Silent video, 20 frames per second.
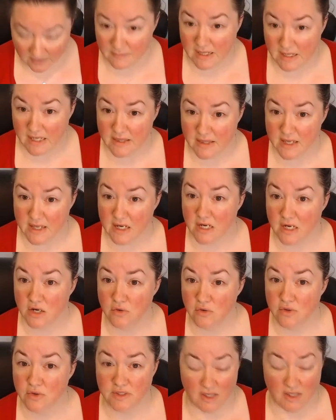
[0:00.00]
mean that
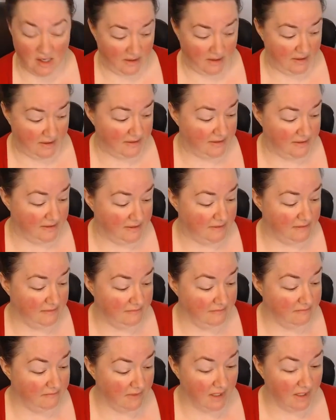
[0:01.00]
you suck. It's
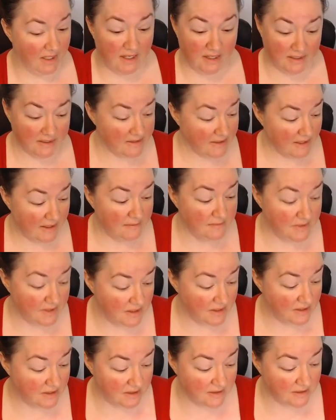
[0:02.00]
a lot of the times
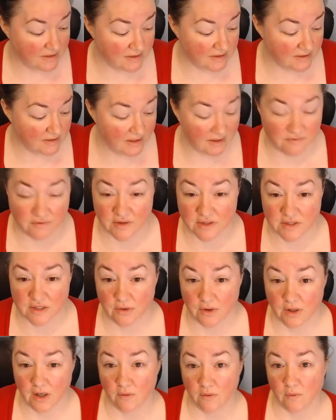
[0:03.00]
it's just stuff that's
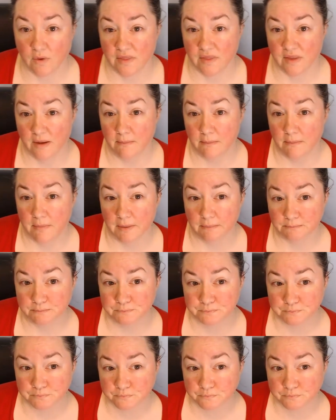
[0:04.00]
going on with them. But